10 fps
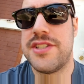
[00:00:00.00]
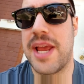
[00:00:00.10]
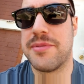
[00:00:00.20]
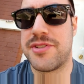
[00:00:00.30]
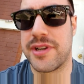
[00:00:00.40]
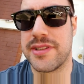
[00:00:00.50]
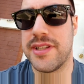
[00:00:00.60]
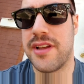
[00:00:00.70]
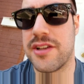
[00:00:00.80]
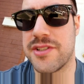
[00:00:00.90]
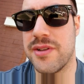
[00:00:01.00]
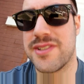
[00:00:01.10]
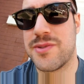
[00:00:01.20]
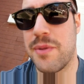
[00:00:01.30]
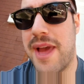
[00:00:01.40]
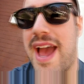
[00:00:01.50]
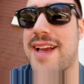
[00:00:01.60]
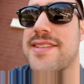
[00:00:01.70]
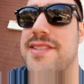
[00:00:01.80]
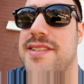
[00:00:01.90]
James Strickland, also known as Swim
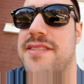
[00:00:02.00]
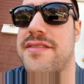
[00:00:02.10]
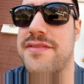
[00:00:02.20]
Hacks,